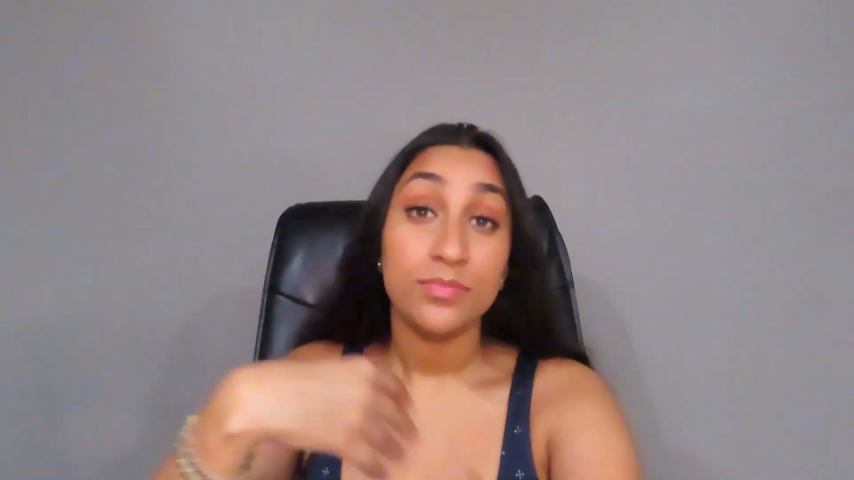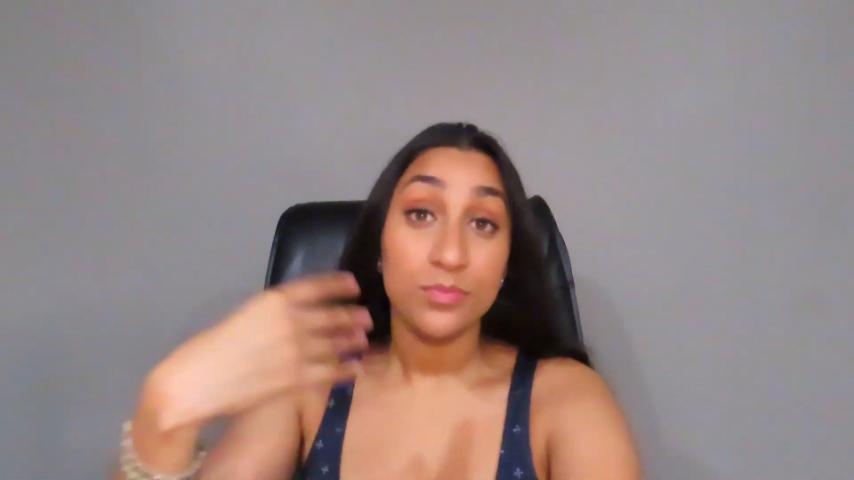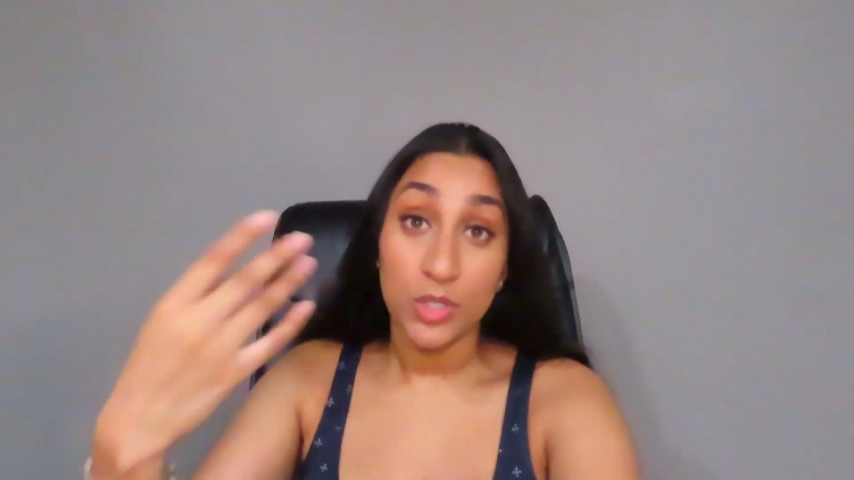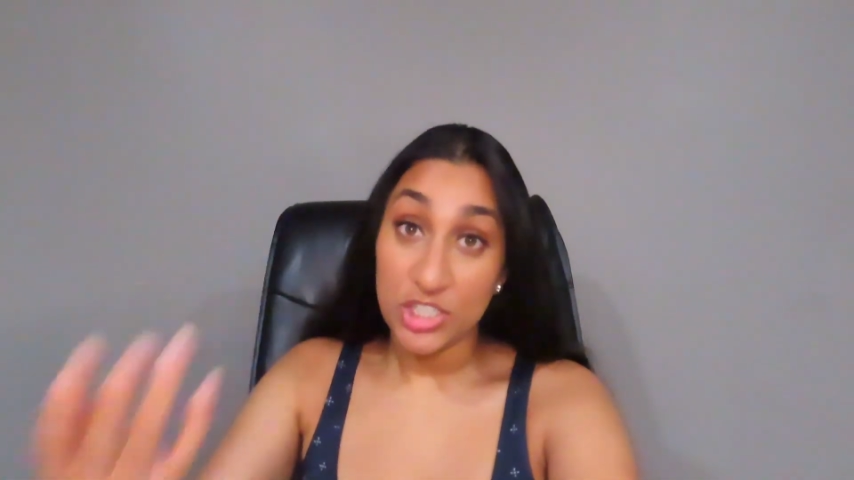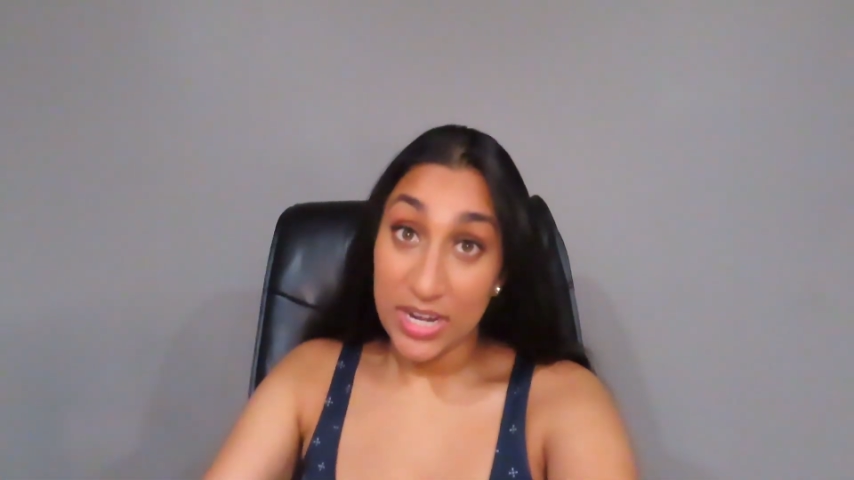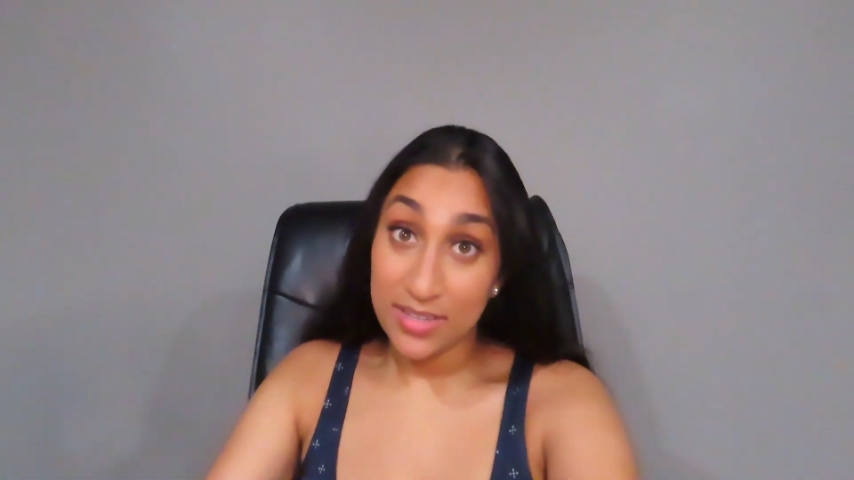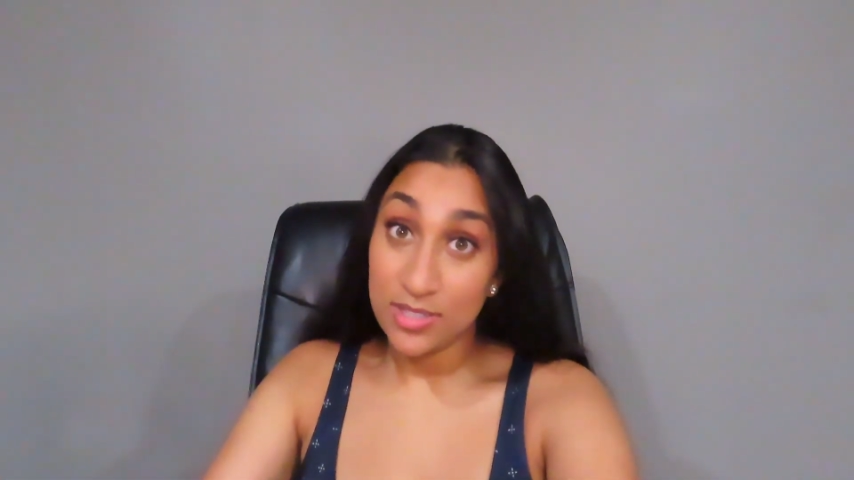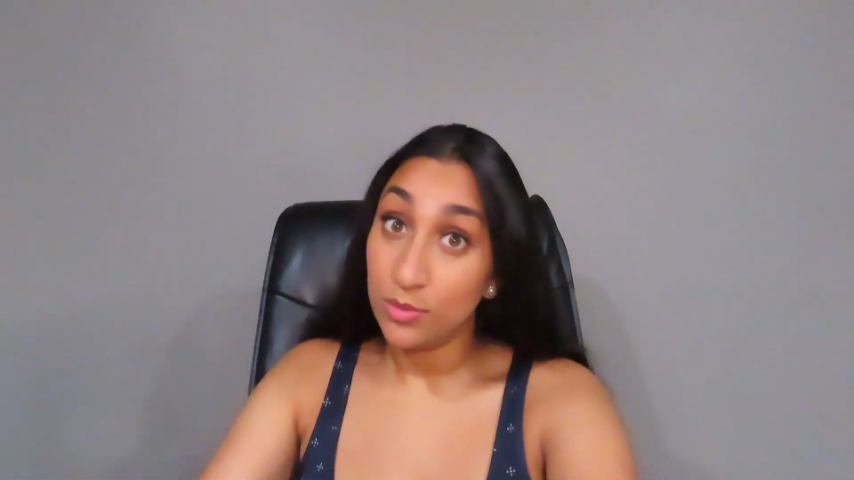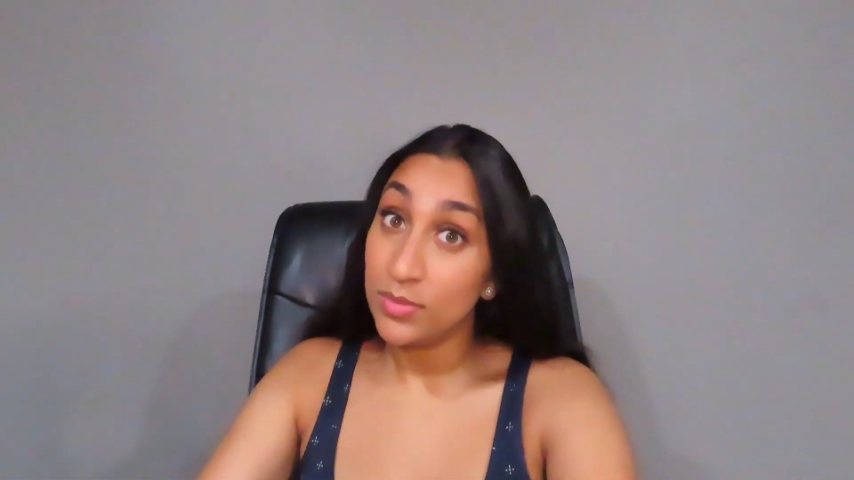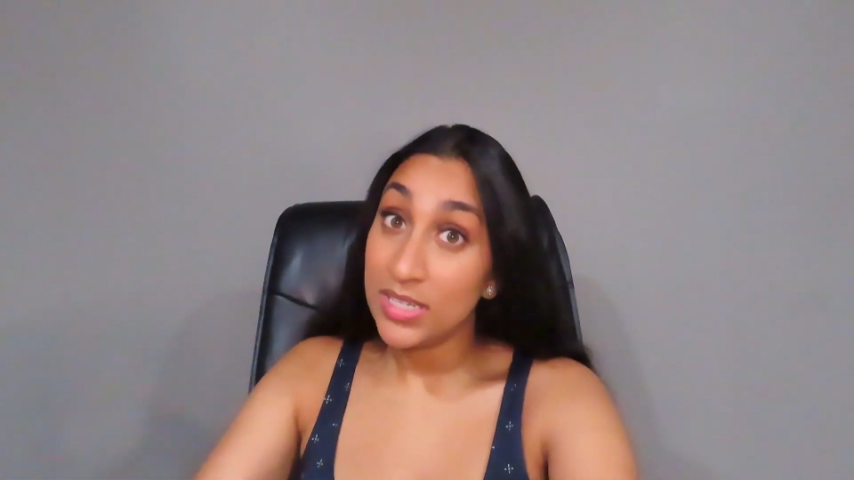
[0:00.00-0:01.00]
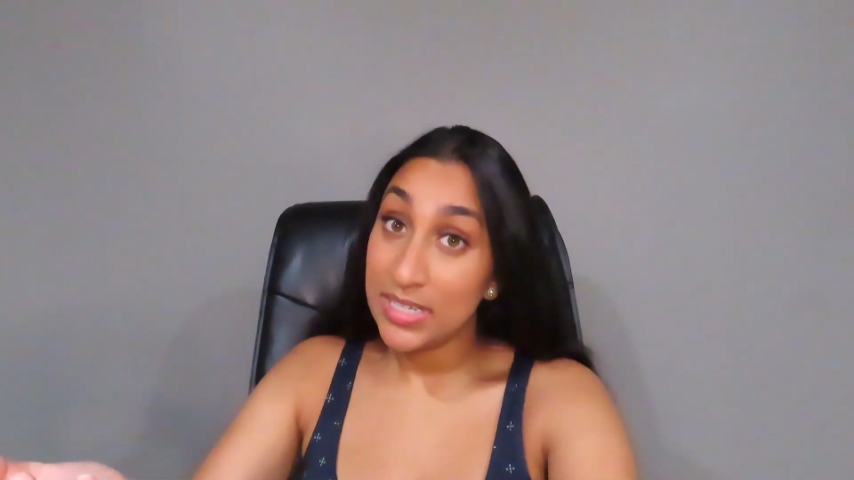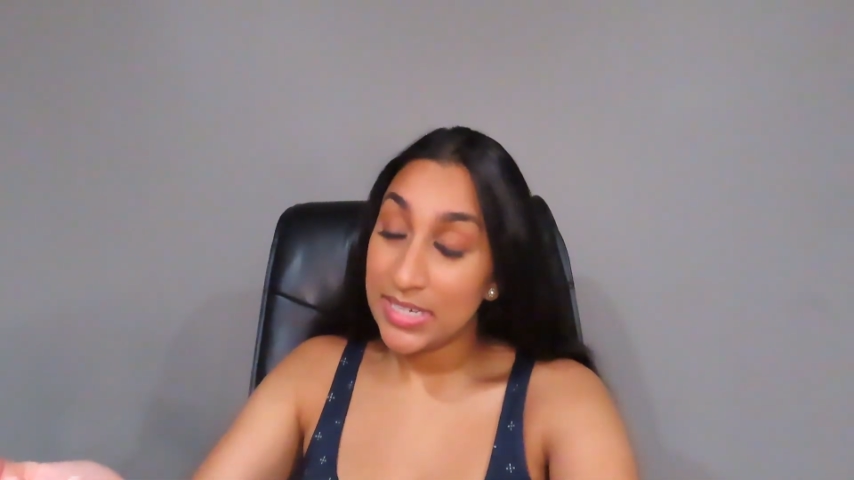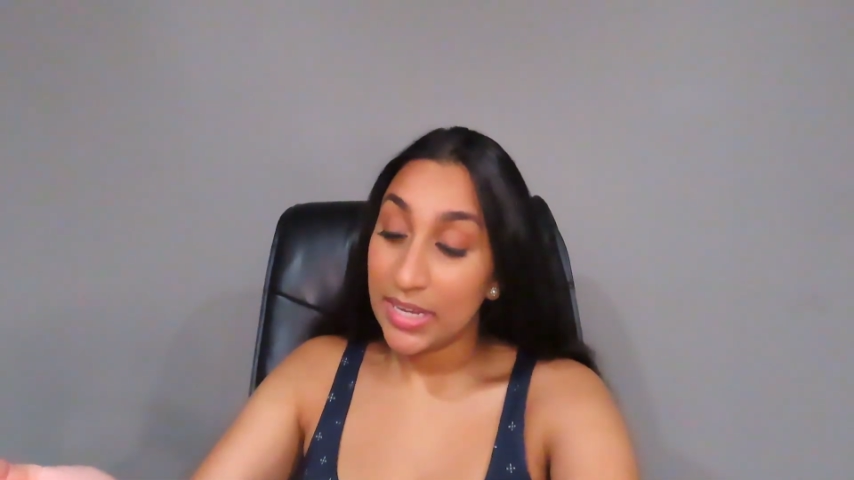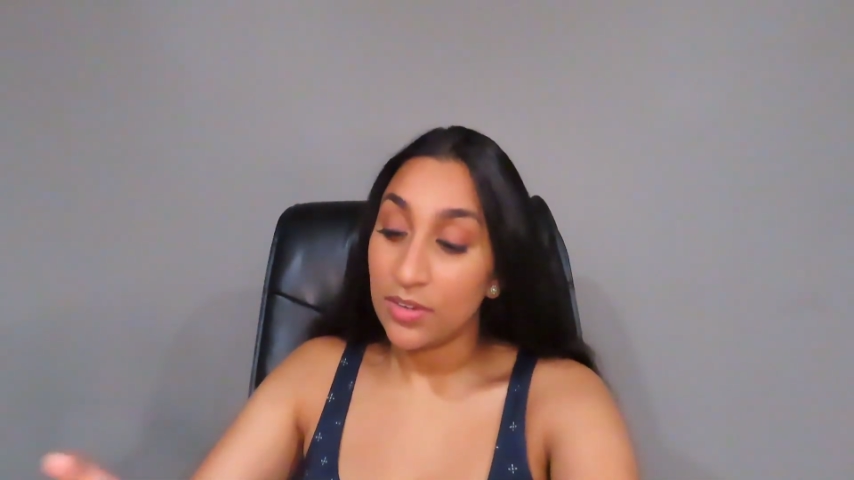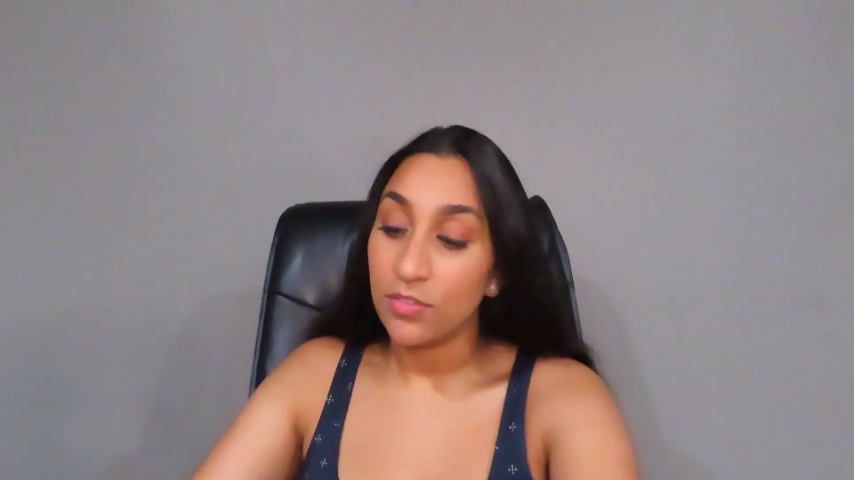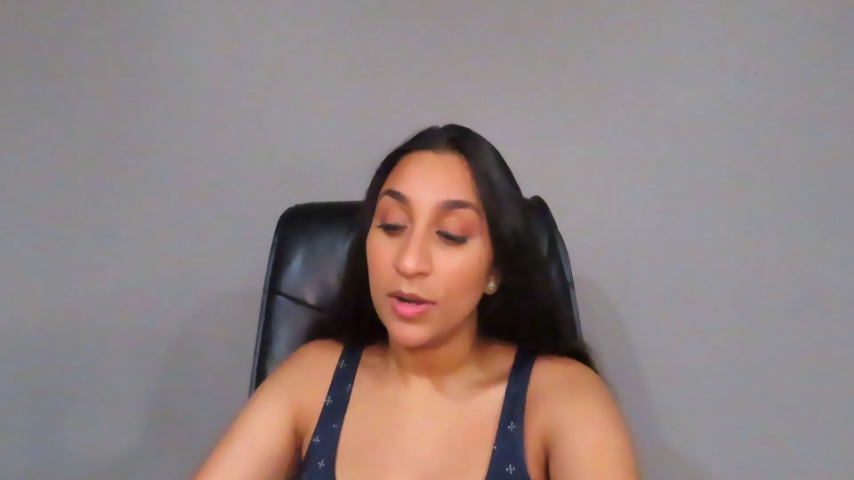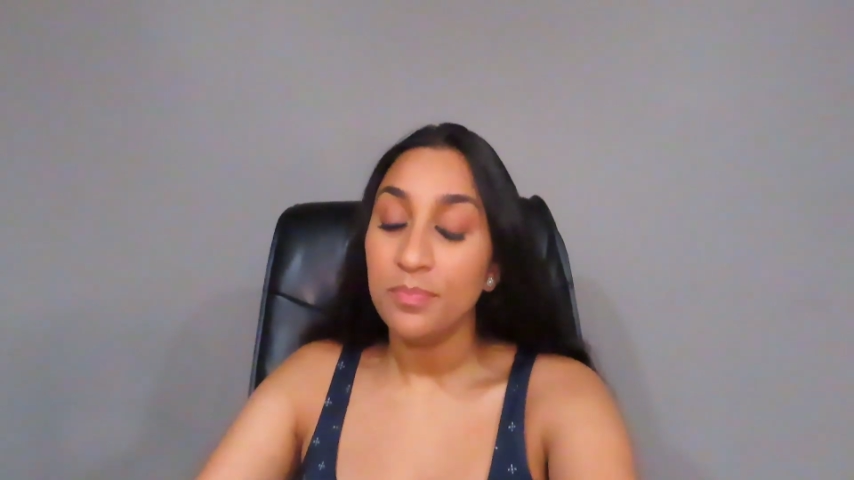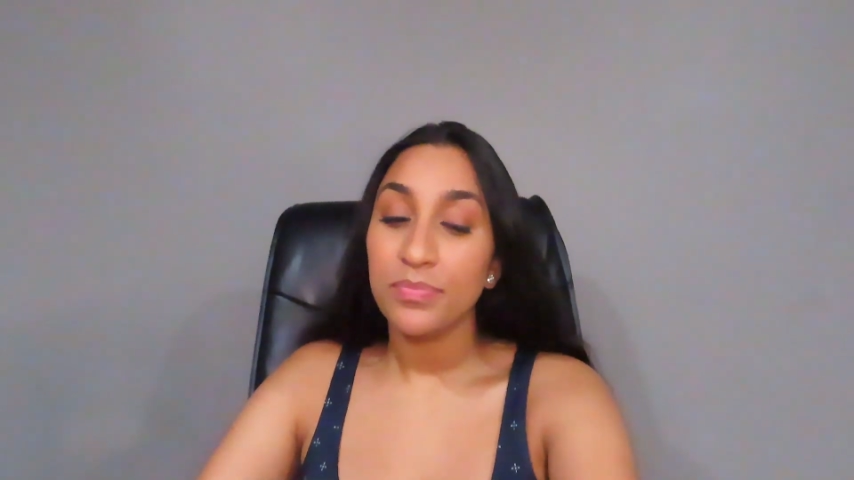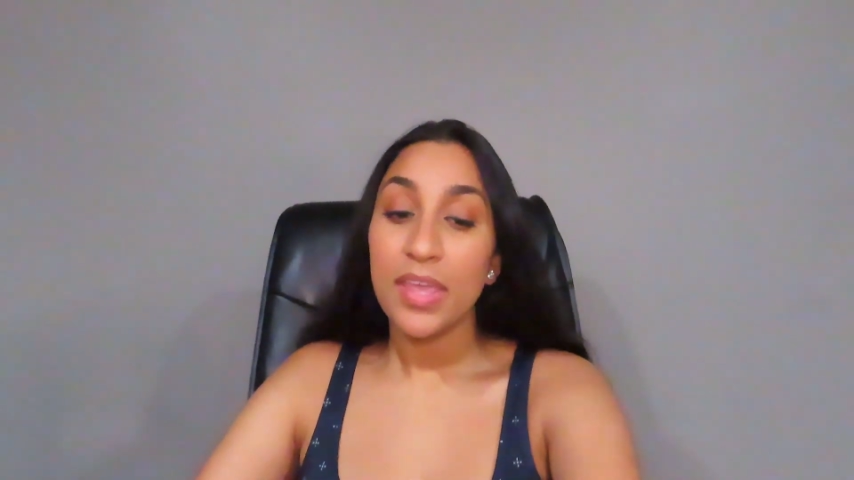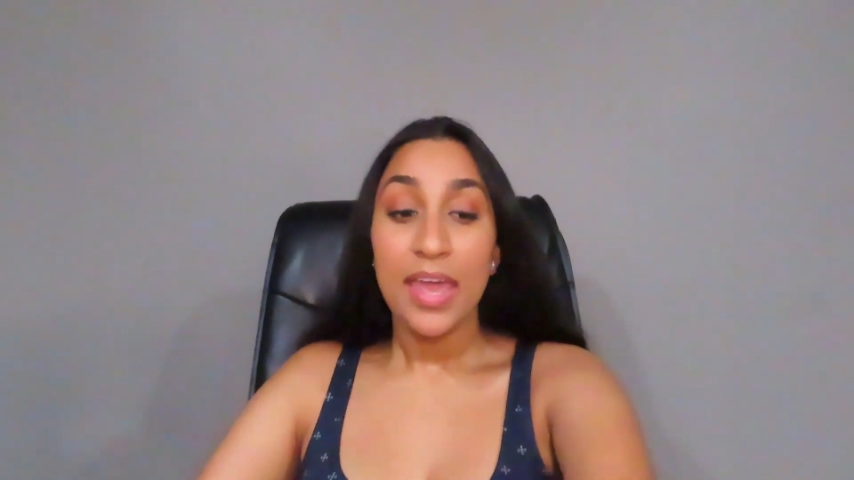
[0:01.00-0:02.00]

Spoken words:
which I assumed he had taken from.